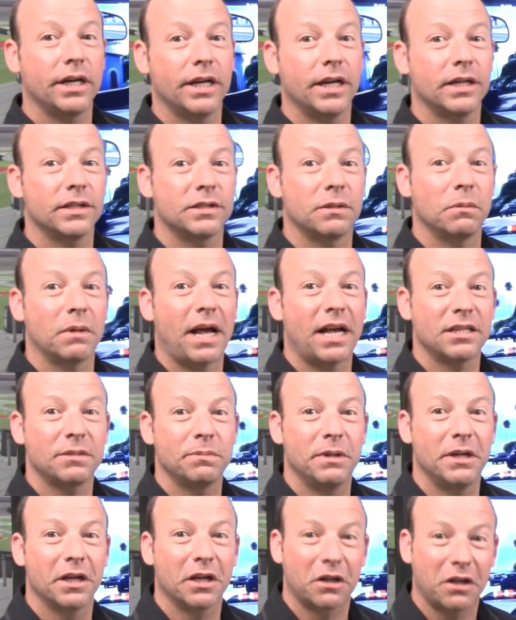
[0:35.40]
to get us some
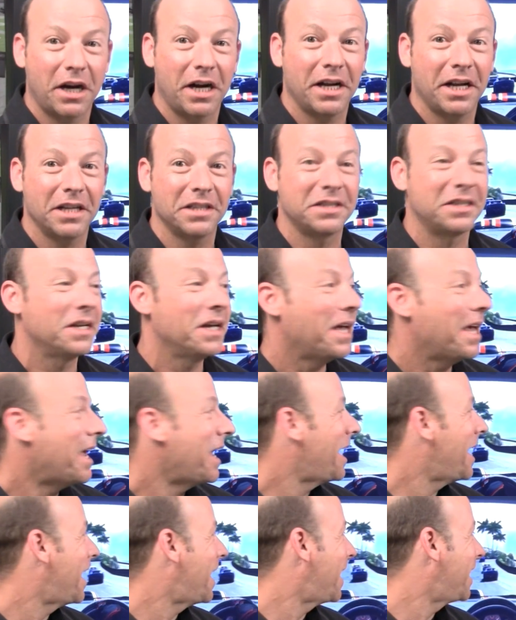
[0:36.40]
last-minute credits
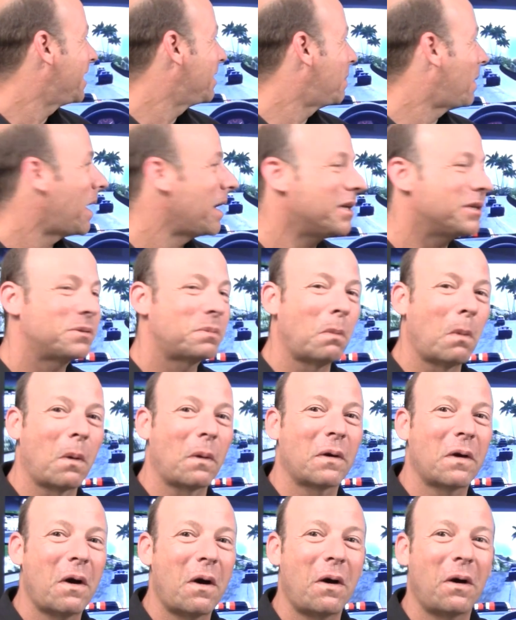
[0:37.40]
and buy us
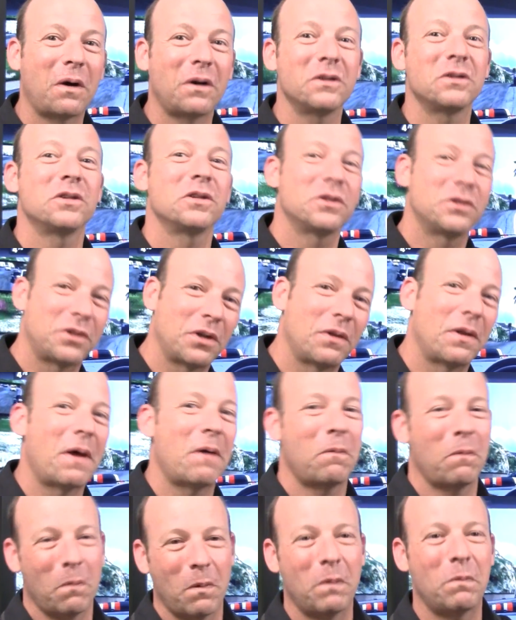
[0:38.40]
more cars so
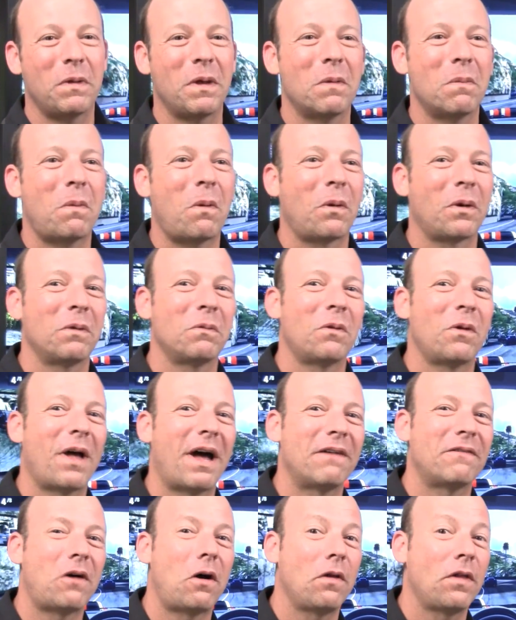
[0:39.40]
that when we import it, we'll
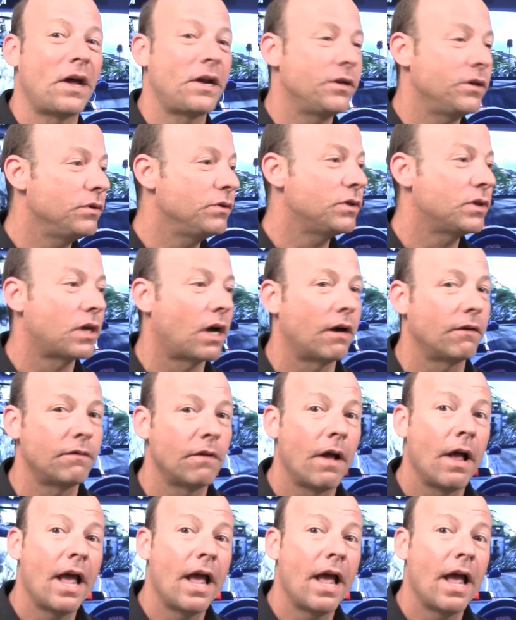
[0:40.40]
have all that new stuff.